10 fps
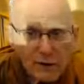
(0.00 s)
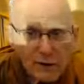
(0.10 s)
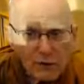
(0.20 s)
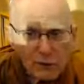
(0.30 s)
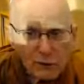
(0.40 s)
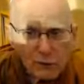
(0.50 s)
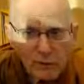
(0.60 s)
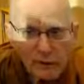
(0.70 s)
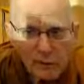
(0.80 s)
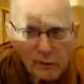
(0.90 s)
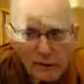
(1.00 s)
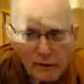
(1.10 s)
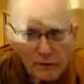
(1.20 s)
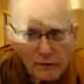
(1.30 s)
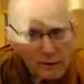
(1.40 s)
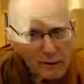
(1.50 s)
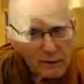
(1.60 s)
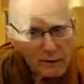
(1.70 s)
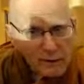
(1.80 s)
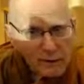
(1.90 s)
And so when we
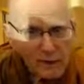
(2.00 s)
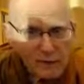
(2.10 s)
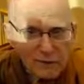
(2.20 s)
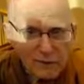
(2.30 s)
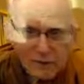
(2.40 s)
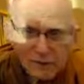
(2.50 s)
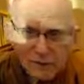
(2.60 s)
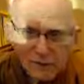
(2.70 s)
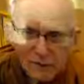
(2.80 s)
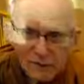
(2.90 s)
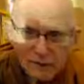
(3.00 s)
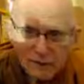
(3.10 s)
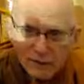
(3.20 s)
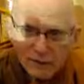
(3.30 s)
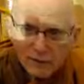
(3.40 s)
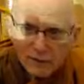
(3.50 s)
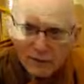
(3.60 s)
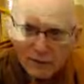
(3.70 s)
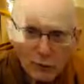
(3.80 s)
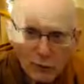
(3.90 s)
practice, the
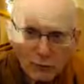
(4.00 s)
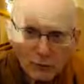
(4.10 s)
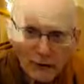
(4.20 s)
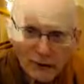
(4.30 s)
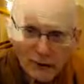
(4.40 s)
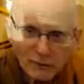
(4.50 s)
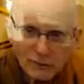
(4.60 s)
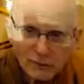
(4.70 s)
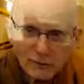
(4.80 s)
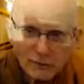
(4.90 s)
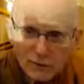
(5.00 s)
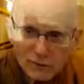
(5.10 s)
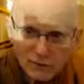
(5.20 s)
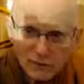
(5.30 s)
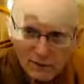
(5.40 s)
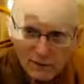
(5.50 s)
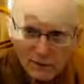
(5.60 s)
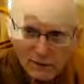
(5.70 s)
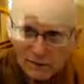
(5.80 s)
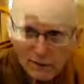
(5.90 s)
important part of the sutra
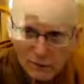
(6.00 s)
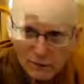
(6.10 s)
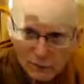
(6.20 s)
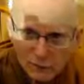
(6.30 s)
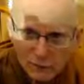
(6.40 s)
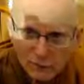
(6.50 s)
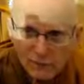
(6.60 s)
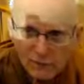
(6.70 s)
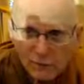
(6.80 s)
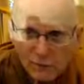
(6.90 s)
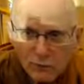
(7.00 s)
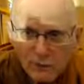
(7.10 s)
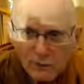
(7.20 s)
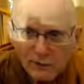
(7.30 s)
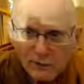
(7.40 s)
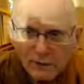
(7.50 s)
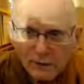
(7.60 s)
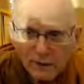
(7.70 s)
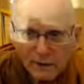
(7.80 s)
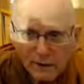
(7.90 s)
is
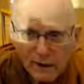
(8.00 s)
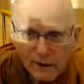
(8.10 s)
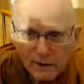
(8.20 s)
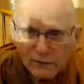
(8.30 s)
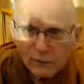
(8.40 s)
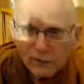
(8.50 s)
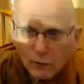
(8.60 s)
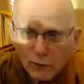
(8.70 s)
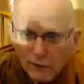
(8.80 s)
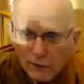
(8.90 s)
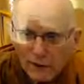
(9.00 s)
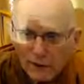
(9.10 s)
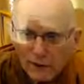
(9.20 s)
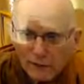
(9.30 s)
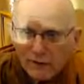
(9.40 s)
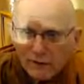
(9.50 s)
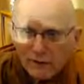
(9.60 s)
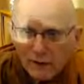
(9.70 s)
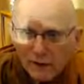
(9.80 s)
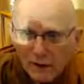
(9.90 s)
really that when we get,
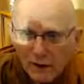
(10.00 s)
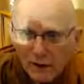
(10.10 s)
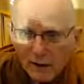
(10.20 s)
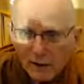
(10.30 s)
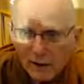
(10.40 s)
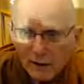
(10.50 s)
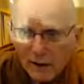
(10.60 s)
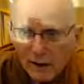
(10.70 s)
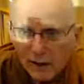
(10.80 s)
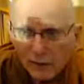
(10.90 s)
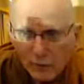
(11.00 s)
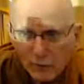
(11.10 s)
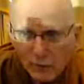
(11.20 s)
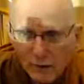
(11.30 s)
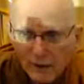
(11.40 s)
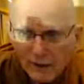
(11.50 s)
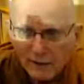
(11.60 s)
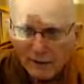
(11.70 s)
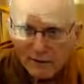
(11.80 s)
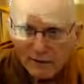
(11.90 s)
when we're
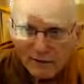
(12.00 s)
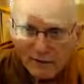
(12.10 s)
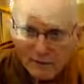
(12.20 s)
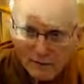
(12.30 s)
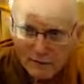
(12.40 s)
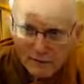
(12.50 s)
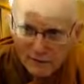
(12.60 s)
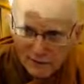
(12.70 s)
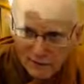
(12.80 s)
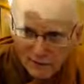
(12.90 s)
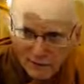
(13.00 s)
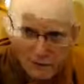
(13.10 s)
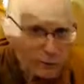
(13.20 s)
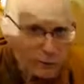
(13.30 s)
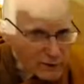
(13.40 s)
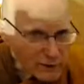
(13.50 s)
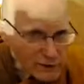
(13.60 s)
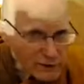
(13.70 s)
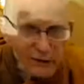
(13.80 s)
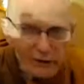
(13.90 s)
recollecting the Sangha or the
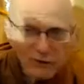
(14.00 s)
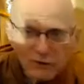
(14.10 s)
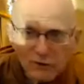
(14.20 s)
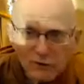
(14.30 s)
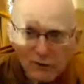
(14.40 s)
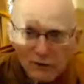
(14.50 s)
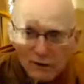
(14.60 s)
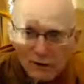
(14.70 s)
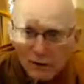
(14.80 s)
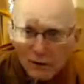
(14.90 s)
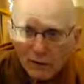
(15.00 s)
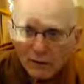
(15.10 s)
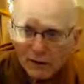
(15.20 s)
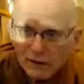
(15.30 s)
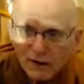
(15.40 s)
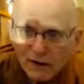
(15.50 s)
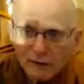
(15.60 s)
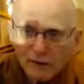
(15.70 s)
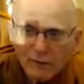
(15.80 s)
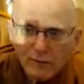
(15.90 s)
Kalyana Mitra, on that
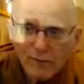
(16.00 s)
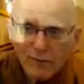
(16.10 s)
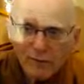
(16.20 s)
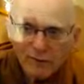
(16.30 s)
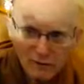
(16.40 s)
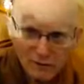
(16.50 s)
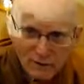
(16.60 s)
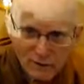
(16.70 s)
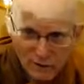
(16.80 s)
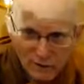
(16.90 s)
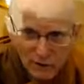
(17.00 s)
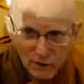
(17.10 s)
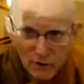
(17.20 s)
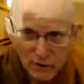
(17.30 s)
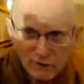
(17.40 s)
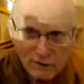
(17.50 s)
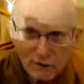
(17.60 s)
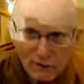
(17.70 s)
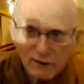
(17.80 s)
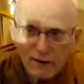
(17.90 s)
occasion our minds, the defilements
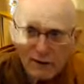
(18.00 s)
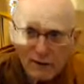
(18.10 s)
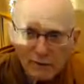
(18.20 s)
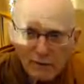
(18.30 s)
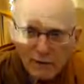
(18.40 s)
go down,